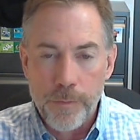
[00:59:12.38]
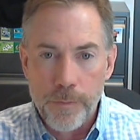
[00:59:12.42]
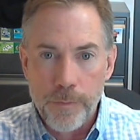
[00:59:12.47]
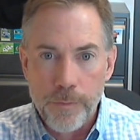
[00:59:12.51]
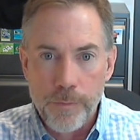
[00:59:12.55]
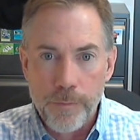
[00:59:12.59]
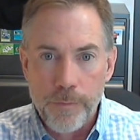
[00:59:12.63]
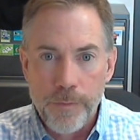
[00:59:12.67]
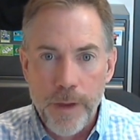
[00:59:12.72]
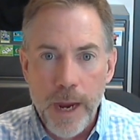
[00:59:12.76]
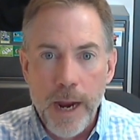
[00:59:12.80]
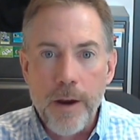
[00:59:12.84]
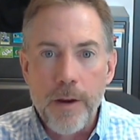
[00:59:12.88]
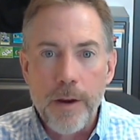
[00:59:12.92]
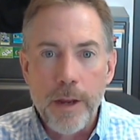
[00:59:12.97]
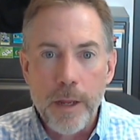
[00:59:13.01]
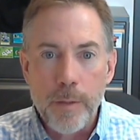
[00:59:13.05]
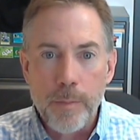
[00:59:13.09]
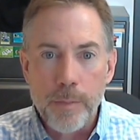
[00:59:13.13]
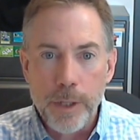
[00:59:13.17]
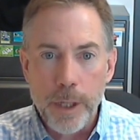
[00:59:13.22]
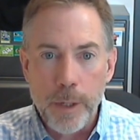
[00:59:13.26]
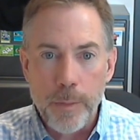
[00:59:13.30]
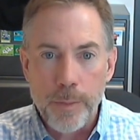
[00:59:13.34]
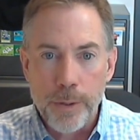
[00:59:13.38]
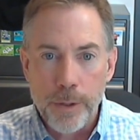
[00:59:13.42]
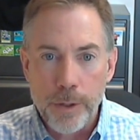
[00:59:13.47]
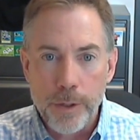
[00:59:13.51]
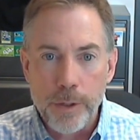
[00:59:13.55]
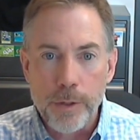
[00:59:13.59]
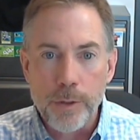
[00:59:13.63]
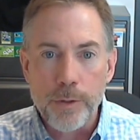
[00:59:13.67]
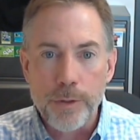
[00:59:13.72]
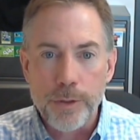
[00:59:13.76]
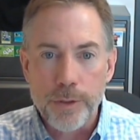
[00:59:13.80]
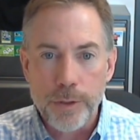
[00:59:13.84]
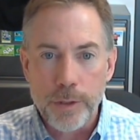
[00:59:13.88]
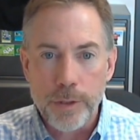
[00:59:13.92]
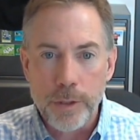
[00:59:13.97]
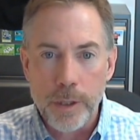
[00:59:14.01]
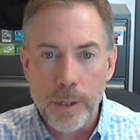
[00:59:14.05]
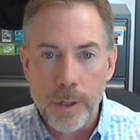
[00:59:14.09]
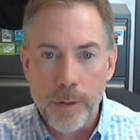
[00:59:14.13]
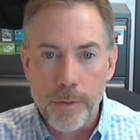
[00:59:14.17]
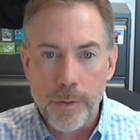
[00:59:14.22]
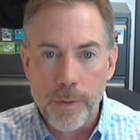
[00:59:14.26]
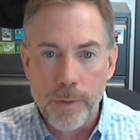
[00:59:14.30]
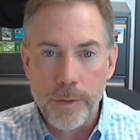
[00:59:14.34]
variably produce,
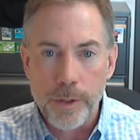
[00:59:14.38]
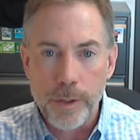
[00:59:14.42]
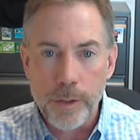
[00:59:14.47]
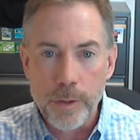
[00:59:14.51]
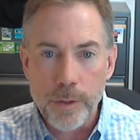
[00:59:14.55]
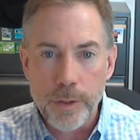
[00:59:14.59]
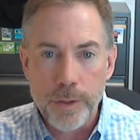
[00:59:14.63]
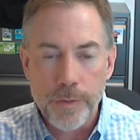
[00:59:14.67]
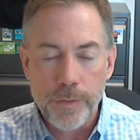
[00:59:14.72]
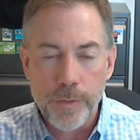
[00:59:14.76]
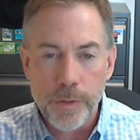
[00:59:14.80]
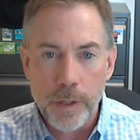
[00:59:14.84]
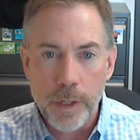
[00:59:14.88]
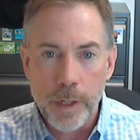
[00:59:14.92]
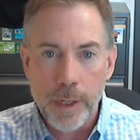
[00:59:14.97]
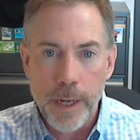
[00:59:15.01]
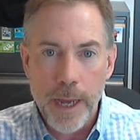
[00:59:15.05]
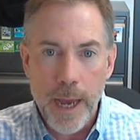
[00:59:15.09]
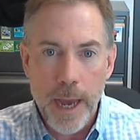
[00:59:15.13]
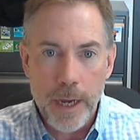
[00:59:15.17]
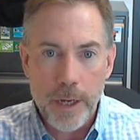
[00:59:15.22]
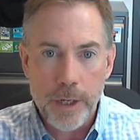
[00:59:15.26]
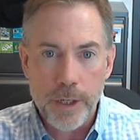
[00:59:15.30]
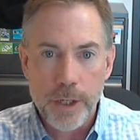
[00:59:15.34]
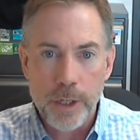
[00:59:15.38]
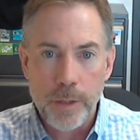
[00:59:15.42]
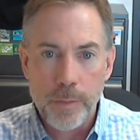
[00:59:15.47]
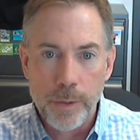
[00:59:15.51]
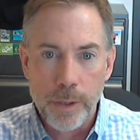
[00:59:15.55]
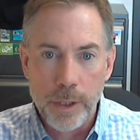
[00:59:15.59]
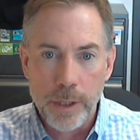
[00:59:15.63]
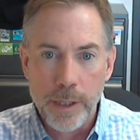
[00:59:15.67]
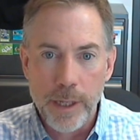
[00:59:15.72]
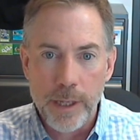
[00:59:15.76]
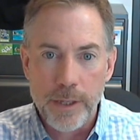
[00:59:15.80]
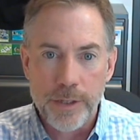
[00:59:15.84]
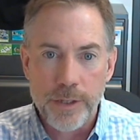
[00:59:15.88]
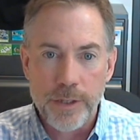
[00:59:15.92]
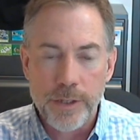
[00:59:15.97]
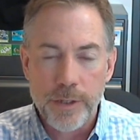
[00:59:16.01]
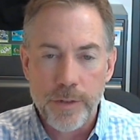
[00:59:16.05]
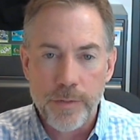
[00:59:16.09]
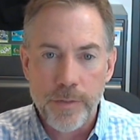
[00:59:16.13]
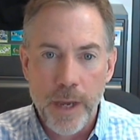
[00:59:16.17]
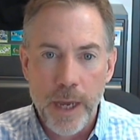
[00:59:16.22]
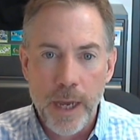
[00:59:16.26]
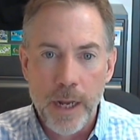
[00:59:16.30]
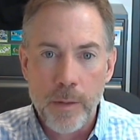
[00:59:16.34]
useful and actionable lists
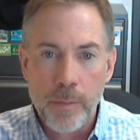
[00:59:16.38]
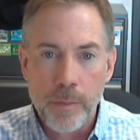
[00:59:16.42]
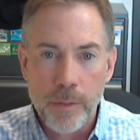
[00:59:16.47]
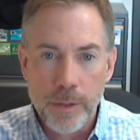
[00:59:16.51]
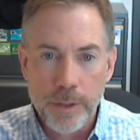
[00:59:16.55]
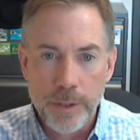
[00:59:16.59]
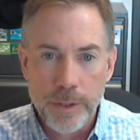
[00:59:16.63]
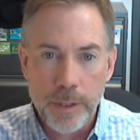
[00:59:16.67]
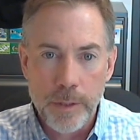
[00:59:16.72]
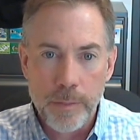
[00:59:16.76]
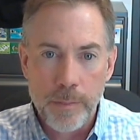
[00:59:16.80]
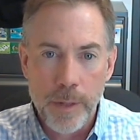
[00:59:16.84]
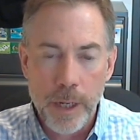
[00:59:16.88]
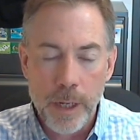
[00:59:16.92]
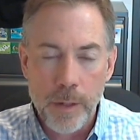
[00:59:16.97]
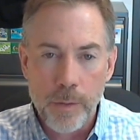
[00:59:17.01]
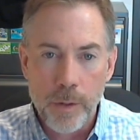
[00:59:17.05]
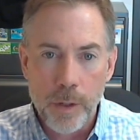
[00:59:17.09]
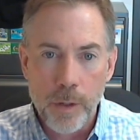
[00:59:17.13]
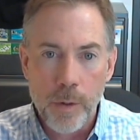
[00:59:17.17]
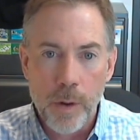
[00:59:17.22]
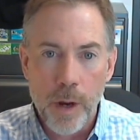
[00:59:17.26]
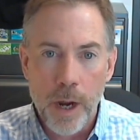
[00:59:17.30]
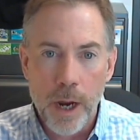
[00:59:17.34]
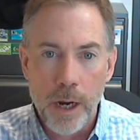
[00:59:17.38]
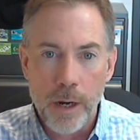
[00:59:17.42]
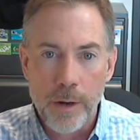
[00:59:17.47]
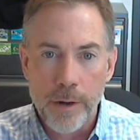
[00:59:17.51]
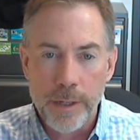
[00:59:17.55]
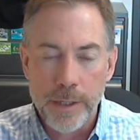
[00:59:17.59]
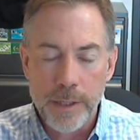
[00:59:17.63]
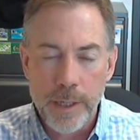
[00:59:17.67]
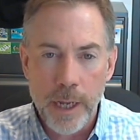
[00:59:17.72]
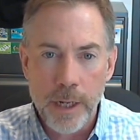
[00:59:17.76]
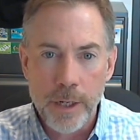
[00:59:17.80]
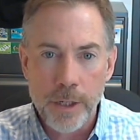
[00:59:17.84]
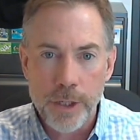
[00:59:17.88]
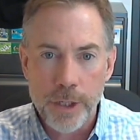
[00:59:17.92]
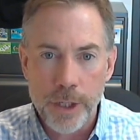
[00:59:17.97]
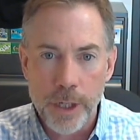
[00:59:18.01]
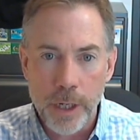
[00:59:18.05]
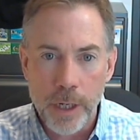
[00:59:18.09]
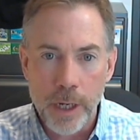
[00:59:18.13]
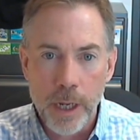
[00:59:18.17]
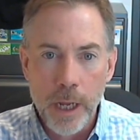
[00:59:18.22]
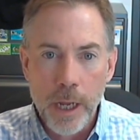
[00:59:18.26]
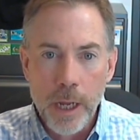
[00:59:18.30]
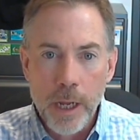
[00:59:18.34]
of animals that may require
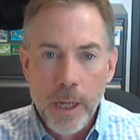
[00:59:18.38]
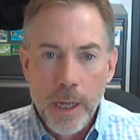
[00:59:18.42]
attention.